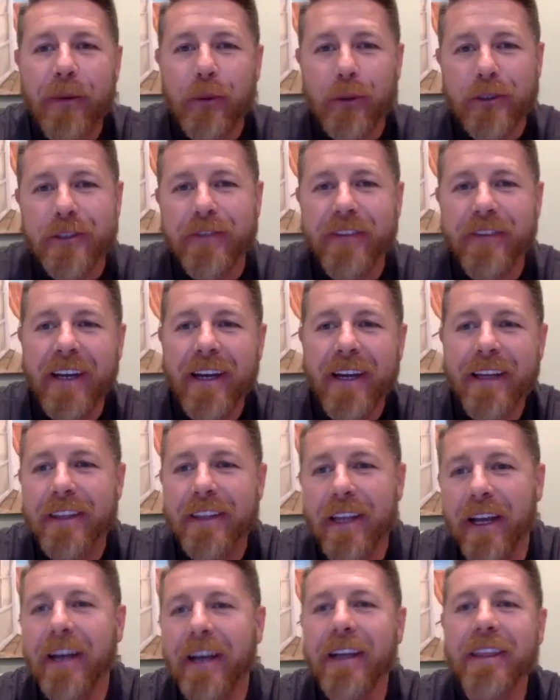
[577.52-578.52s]
Well, Sven,
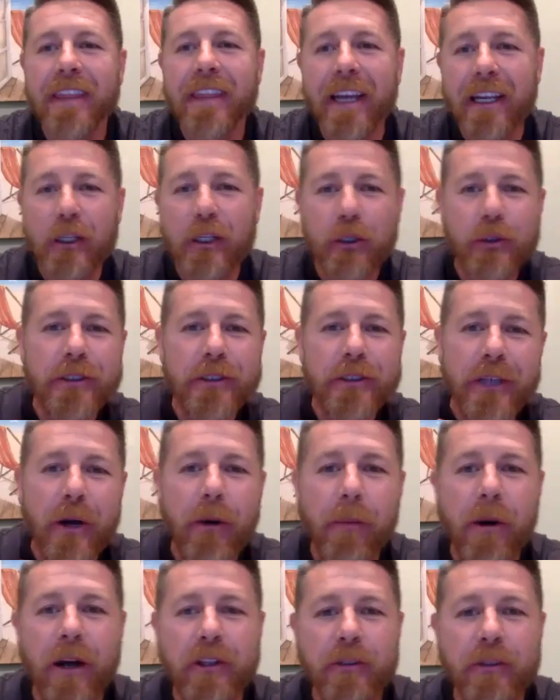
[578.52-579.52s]
thank you so
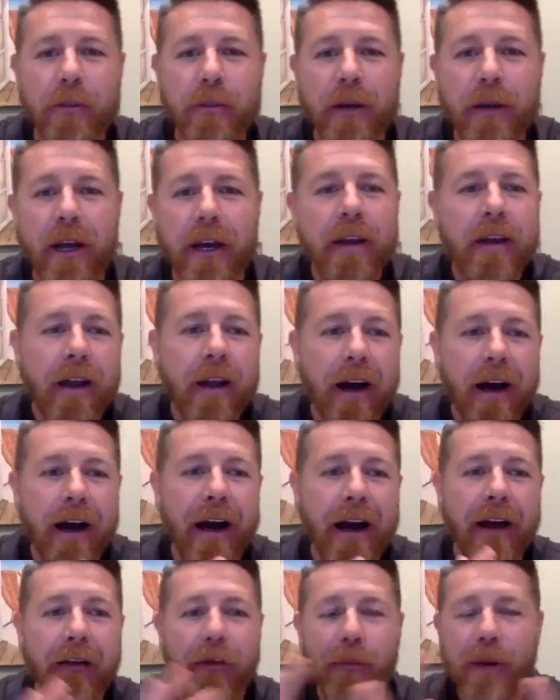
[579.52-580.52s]
much, man.
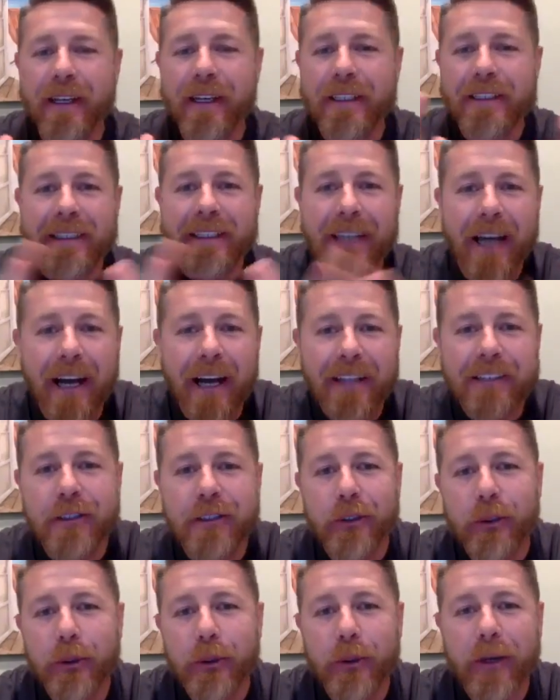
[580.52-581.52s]
Everybody's got
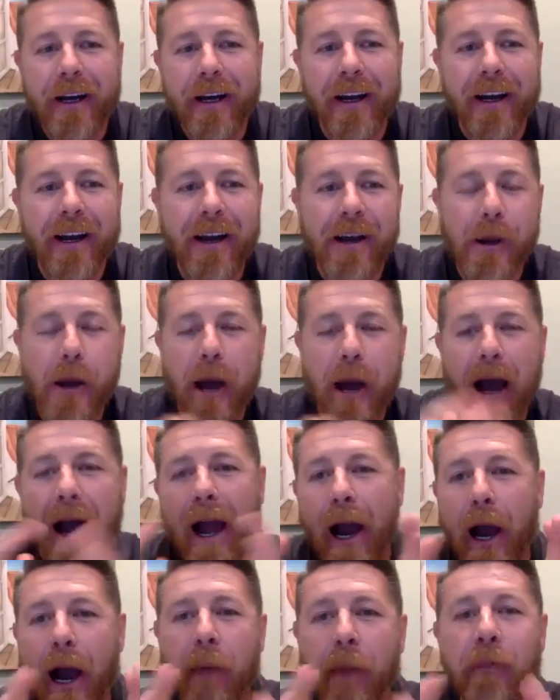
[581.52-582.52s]
to.
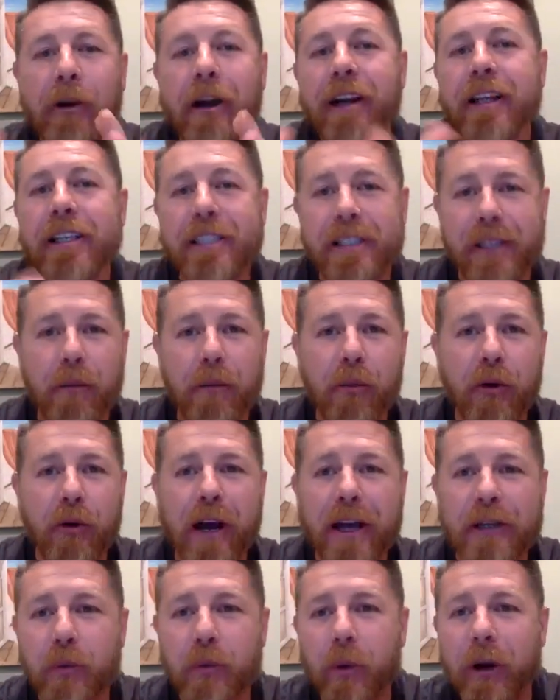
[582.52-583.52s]
I'm going to
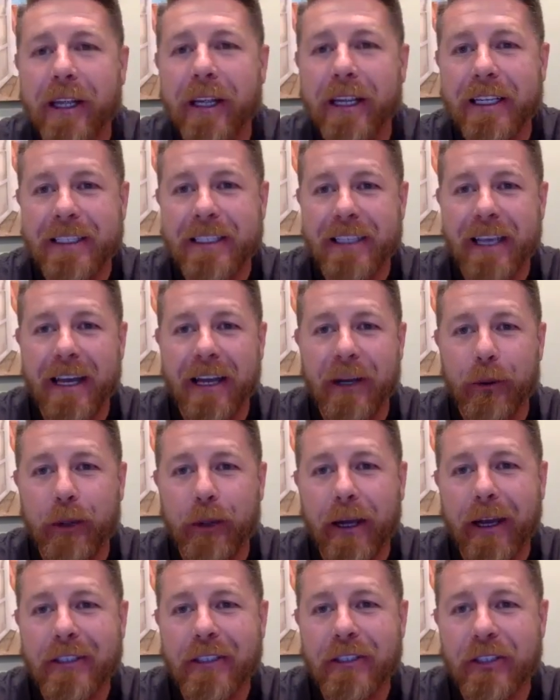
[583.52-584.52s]
summarize what he said,
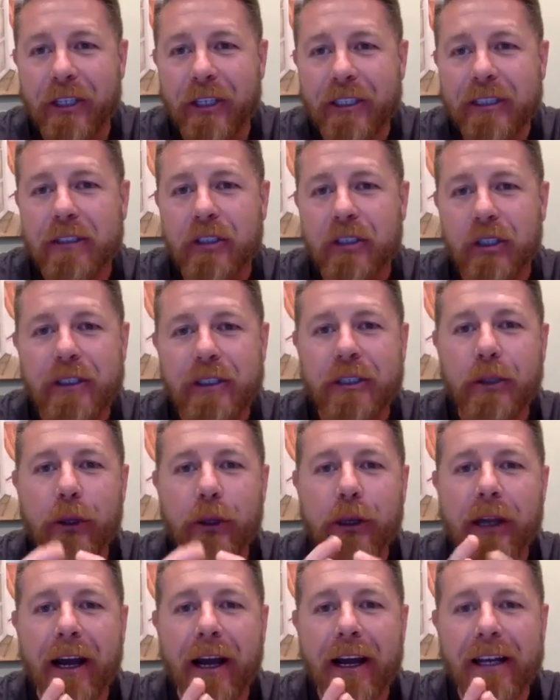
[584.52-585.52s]
okay? Just so
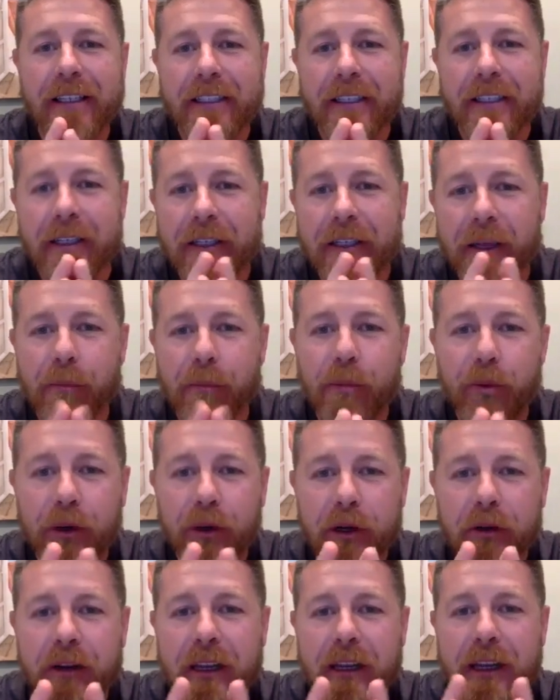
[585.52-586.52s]
you guys can
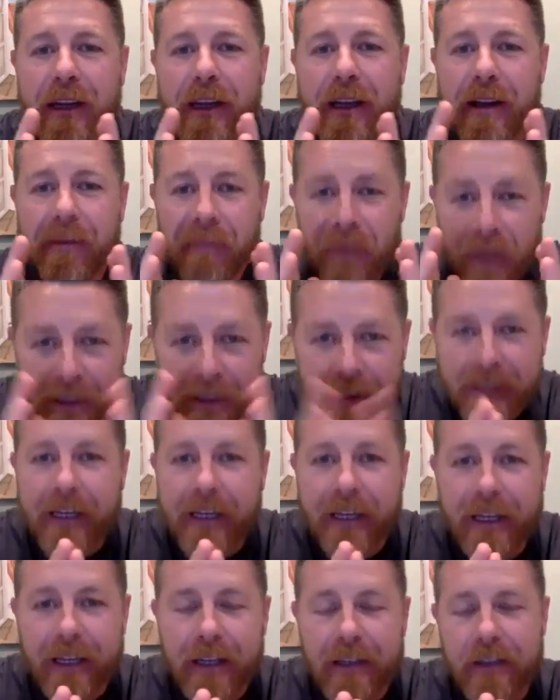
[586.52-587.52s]
completely
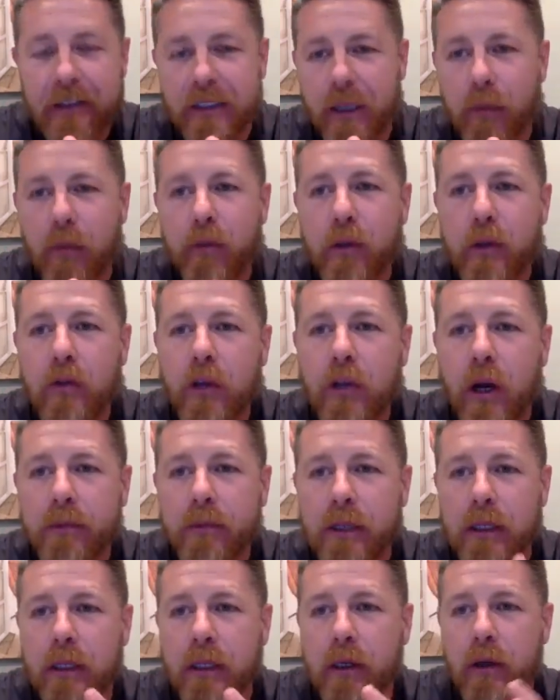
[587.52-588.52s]
get it. Some of you
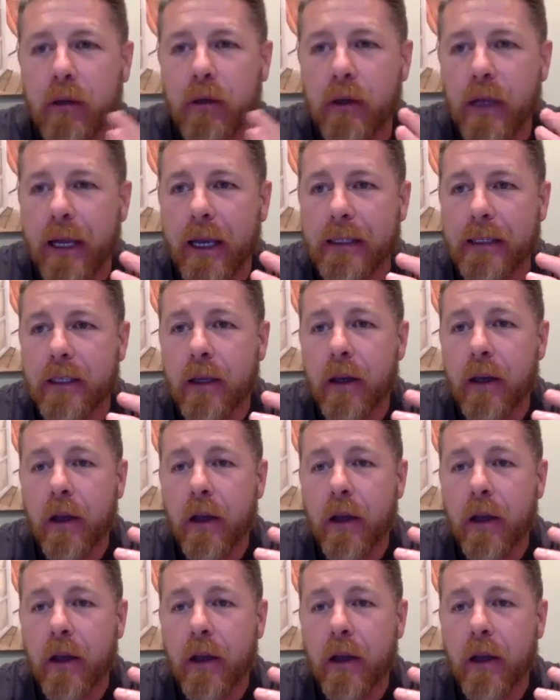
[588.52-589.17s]
jumped in here late.